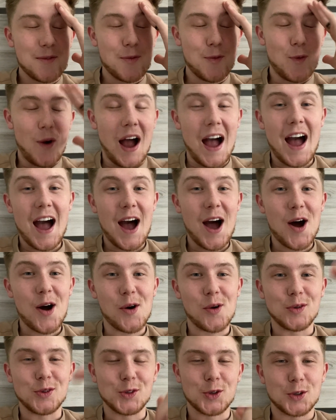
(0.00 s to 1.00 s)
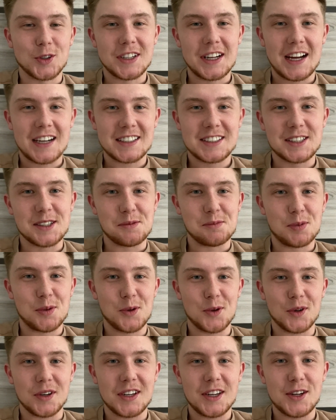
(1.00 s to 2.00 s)
wow, DoorDash
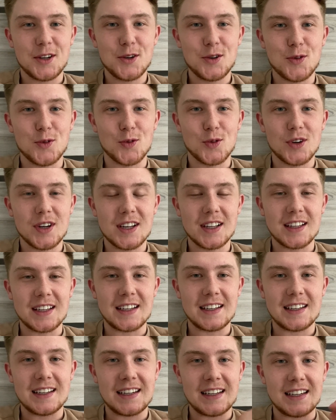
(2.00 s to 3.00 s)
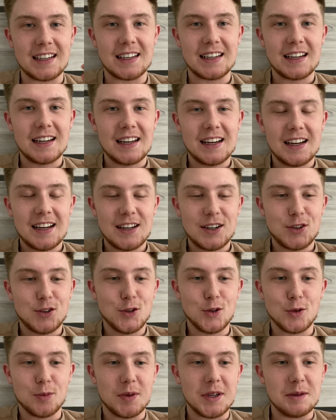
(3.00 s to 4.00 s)
support, you really need
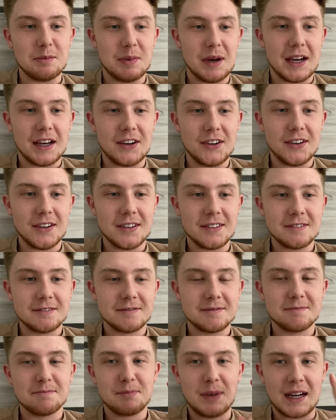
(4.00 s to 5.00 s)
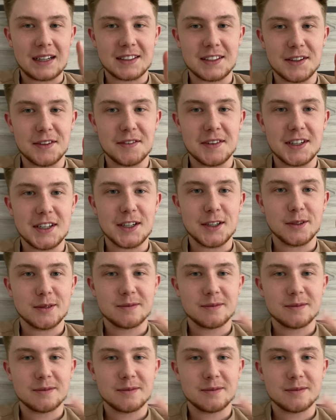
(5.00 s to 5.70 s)
to be better. Back to the video.